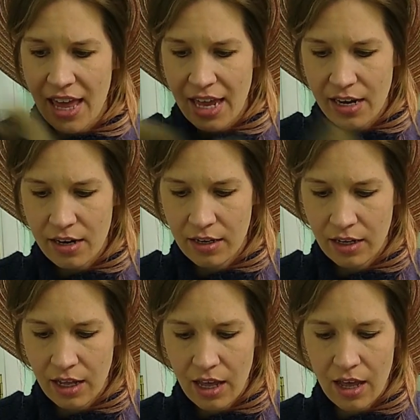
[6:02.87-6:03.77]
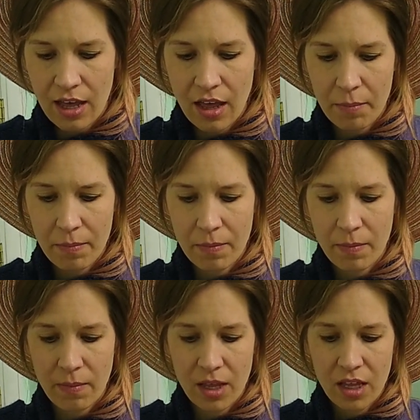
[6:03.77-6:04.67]
thin,
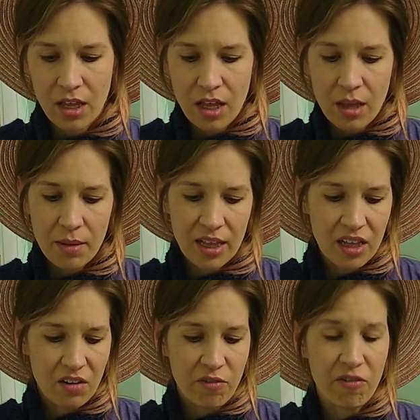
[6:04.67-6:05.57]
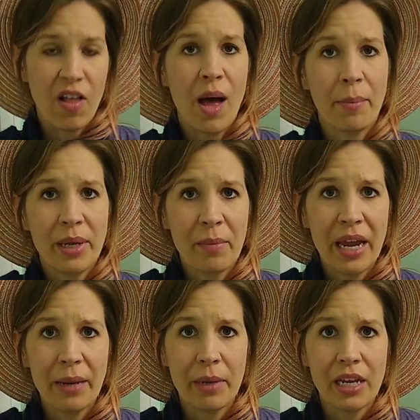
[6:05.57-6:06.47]
um, a little floppy
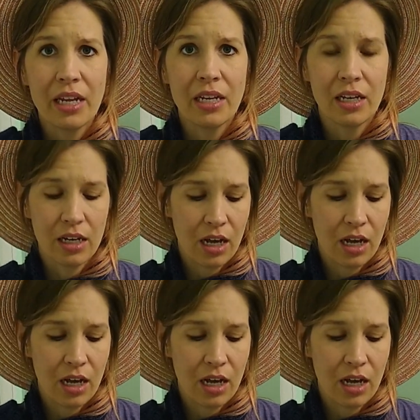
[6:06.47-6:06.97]
maybe.